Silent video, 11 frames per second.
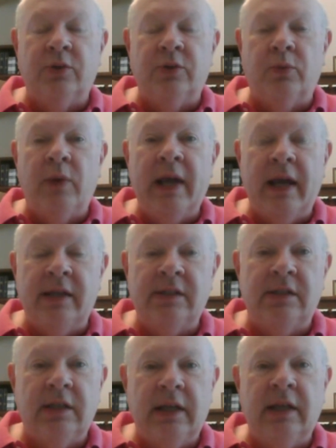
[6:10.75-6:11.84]
rest
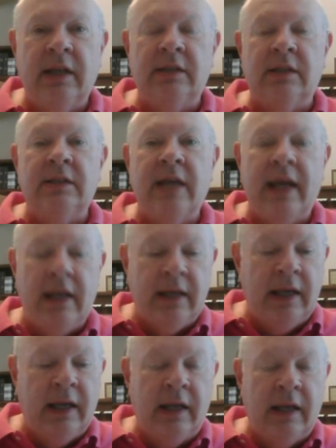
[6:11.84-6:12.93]
is contained
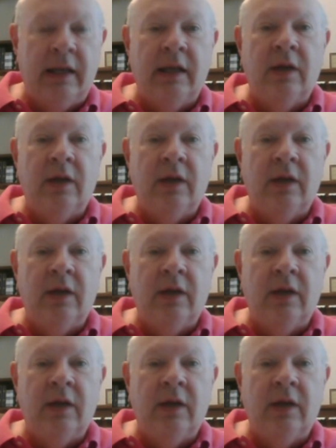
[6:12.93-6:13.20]
in